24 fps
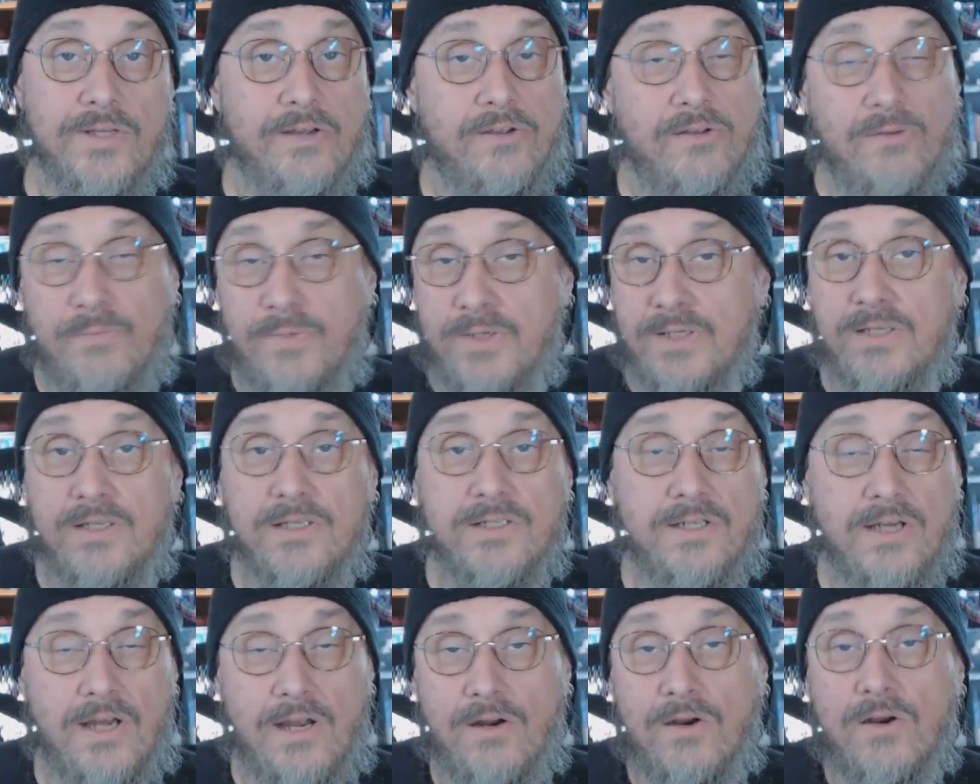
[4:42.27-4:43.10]
That could be an
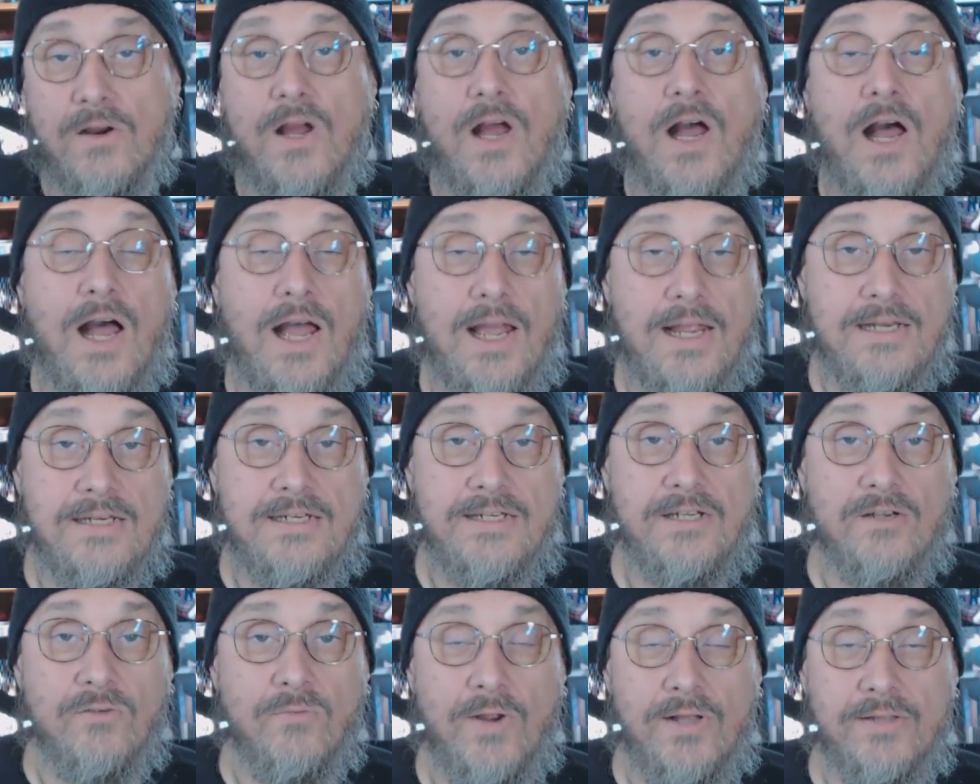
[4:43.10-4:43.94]
entire
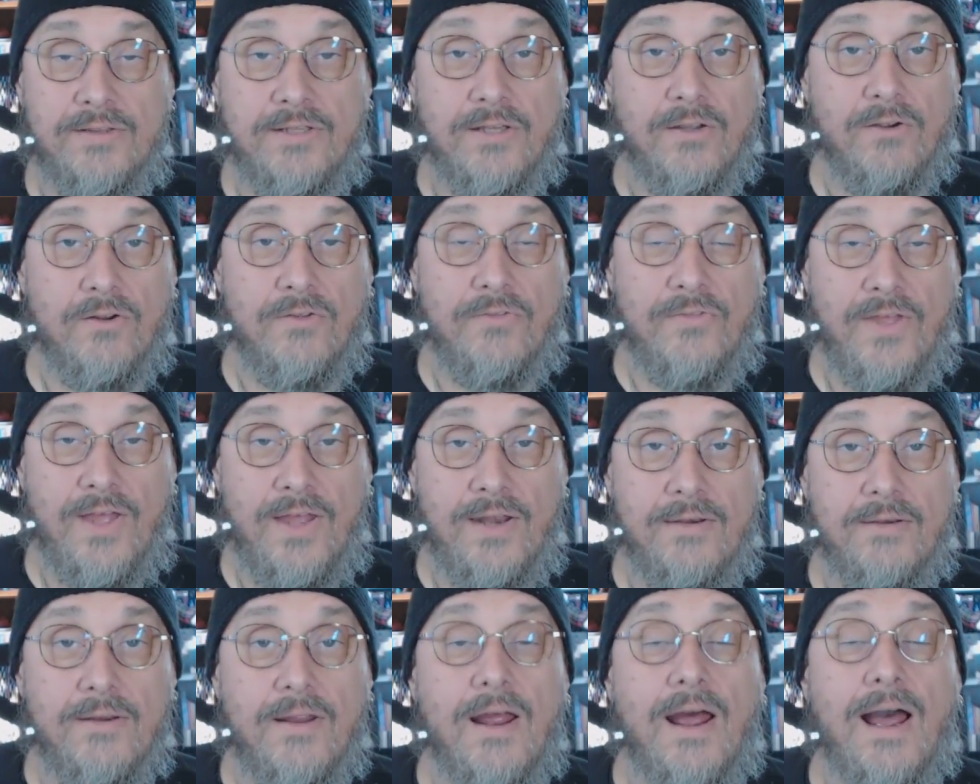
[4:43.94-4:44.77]
idea right there and
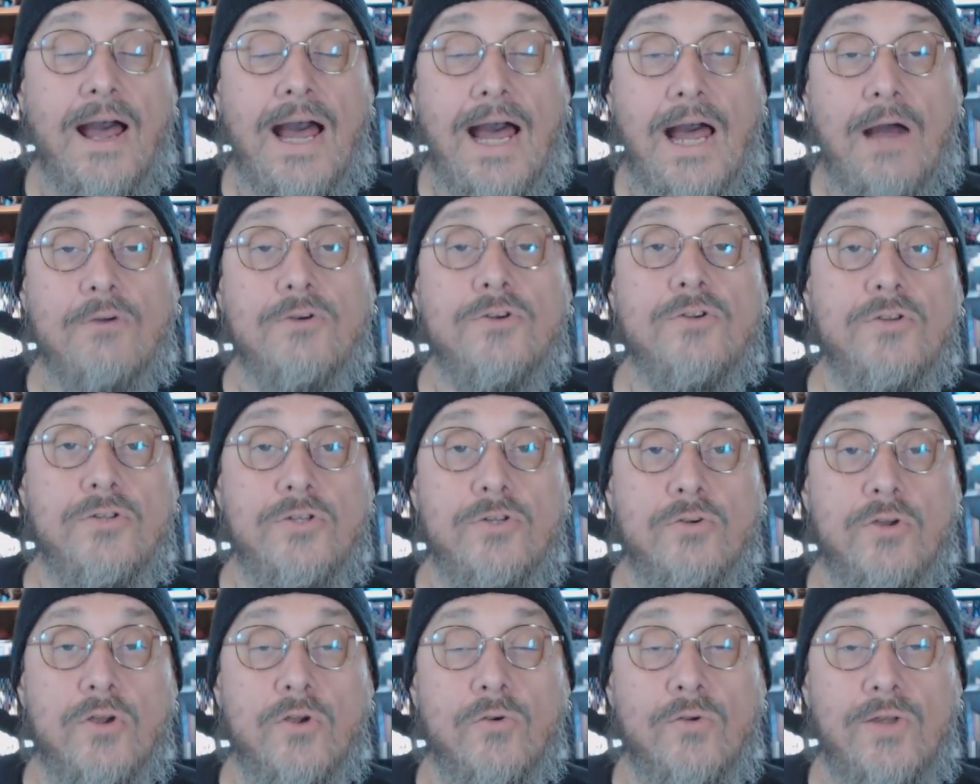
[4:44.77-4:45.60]
then. How do
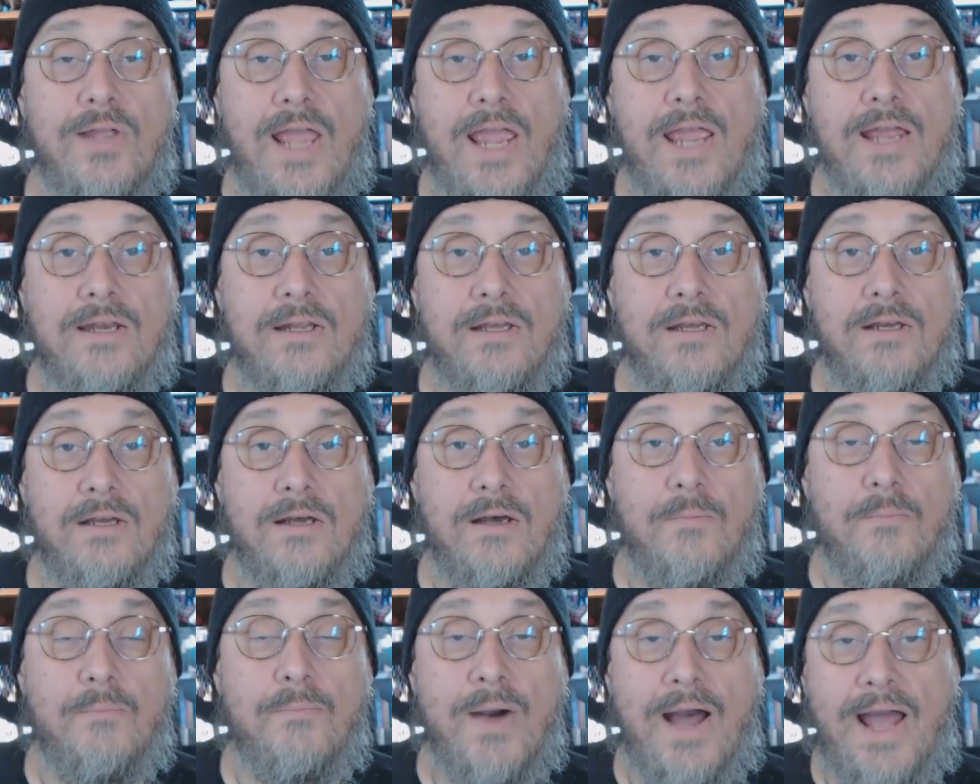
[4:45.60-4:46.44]
you create
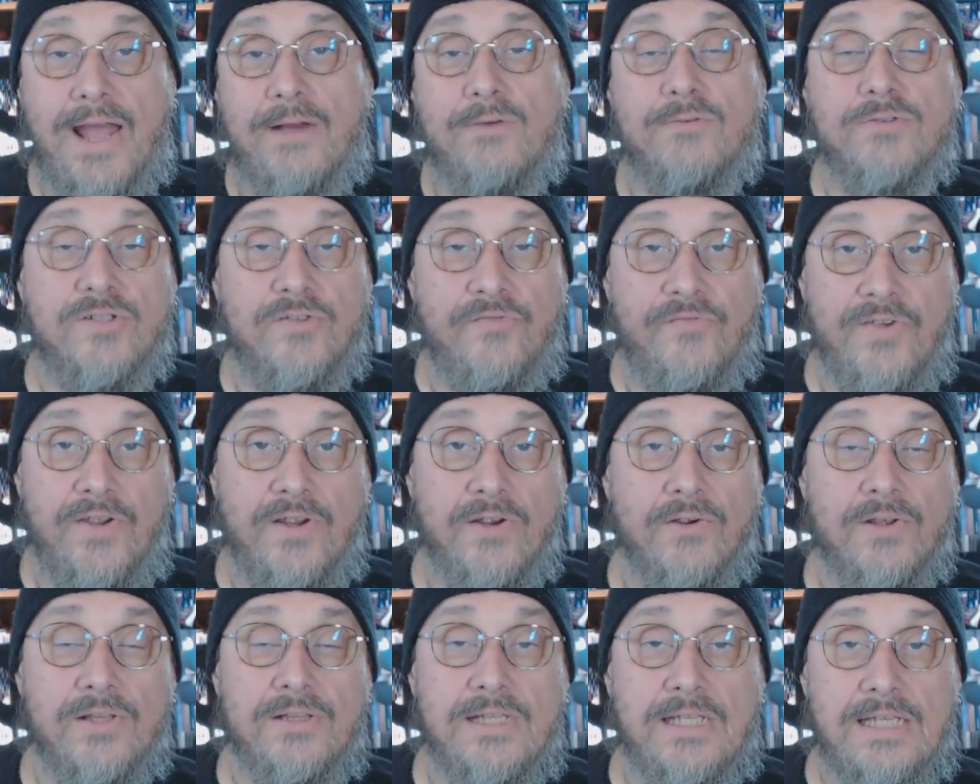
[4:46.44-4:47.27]
a
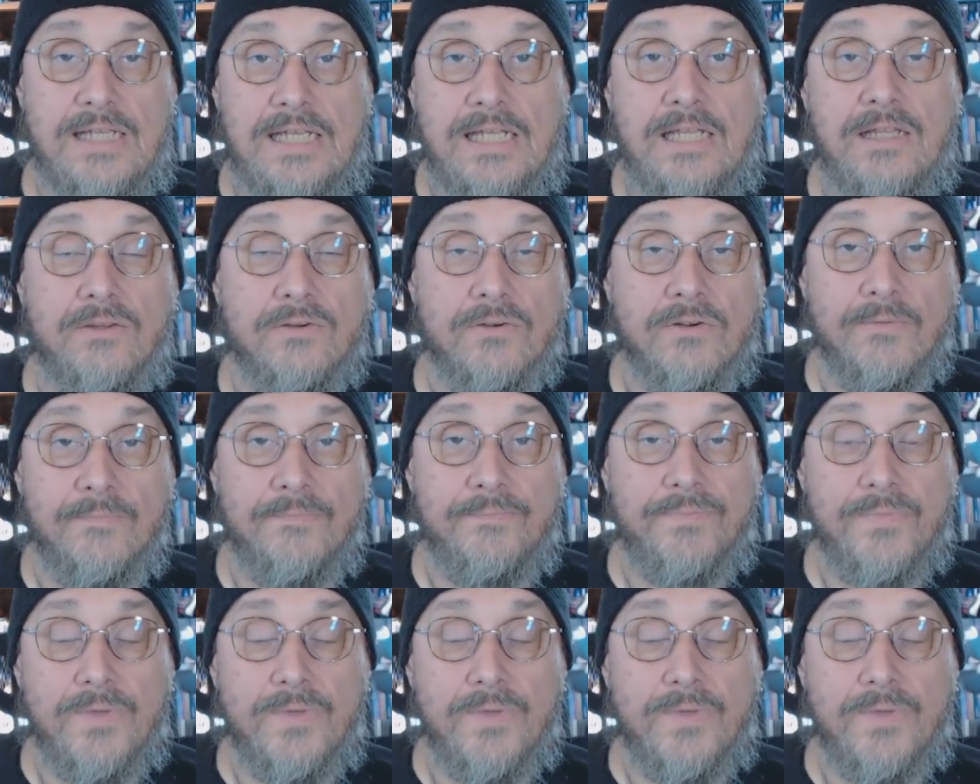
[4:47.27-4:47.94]
biosphere in the ether?